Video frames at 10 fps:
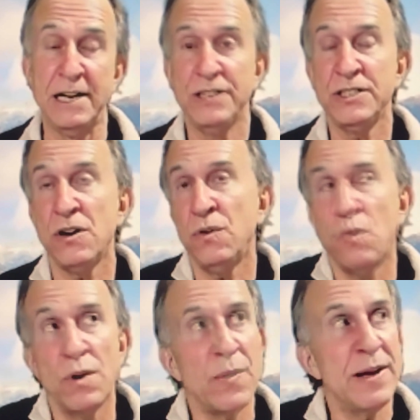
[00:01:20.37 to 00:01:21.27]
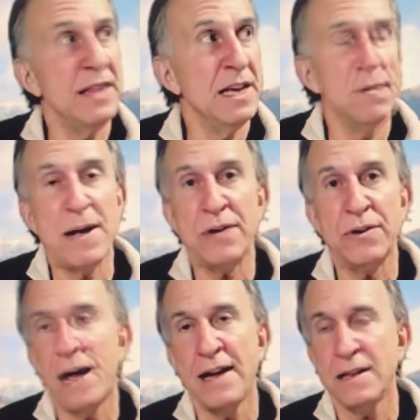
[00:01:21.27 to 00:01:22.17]
So what do I think about it?
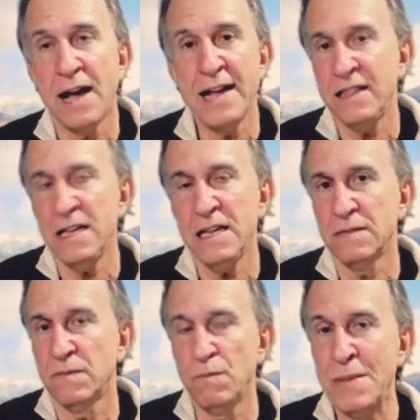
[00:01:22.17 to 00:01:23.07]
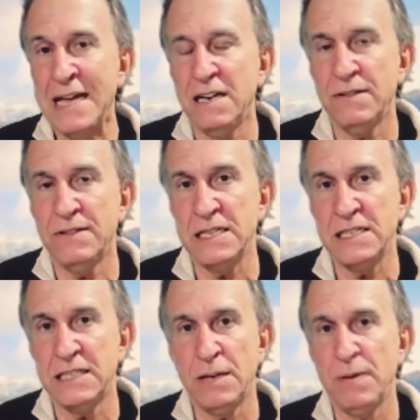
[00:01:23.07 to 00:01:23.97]
I, I think many of
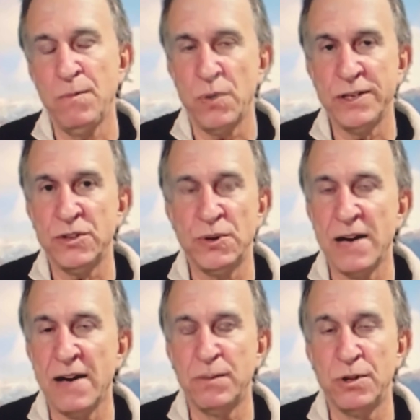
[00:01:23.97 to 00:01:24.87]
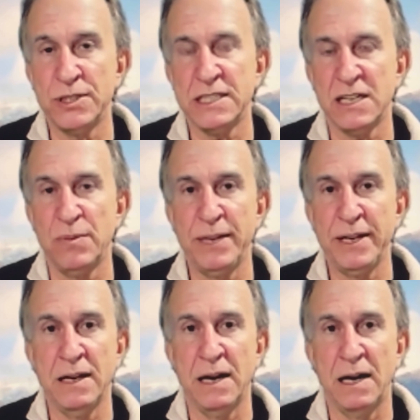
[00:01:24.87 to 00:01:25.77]
these tipping points are inevitable. It's just going to
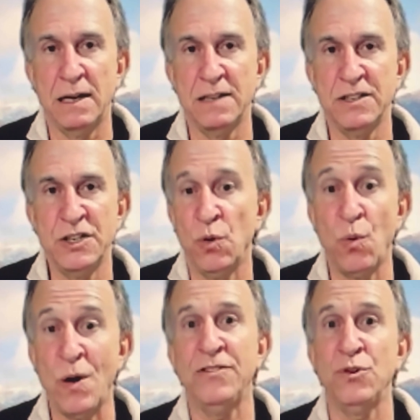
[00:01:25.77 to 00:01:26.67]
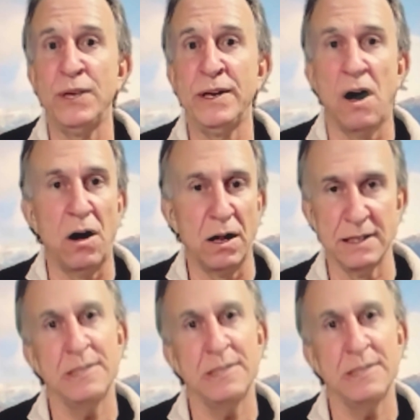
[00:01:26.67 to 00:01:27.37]
be, uh, you know, when do we call it?